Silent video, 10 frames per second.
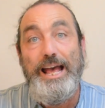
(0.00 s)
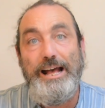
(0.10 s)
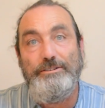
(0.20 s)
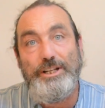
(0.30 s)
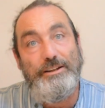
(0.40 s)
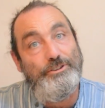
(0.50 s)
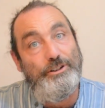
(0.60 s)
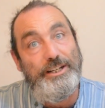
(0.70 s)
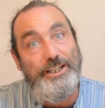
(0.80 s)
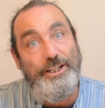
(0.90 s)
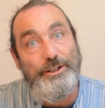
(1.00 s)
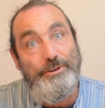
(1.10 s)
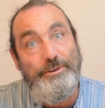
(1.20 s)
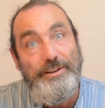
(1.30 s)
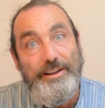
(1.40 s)
How's life treating
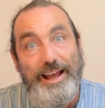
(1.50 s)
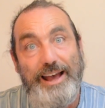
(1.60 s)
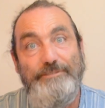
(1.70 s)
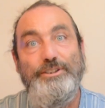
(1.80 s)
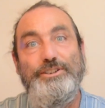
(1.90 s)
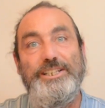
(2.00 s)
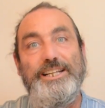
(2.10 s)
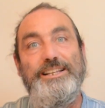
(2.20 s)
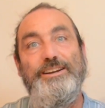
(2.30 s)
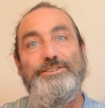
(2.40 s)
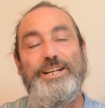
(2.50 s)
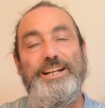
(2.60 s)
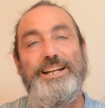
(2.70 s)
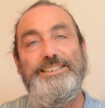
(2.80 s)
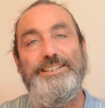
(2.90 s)
you? Have you seen those
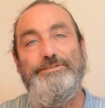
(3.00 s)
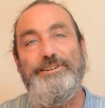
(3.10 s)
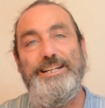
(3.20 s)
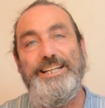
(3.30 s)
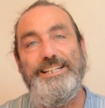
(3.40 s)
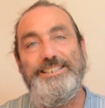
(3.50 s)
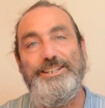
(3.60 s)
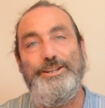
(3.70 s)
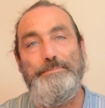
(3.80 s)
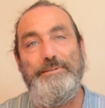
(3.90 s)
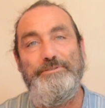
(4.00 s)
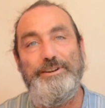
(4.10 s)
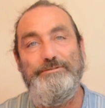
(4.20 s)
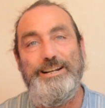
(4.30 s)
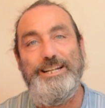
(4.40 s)
collective readings and the
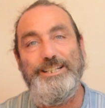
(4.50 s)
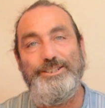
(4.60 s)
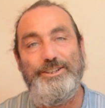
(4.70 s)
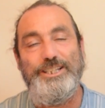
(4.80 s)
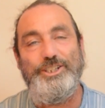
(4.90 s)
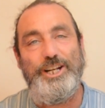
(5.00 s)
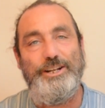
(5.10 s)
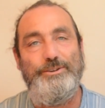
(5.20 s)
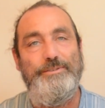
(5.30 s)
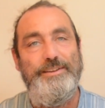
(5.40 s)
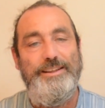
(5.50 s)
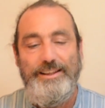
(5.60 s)
monthly readings on this channel?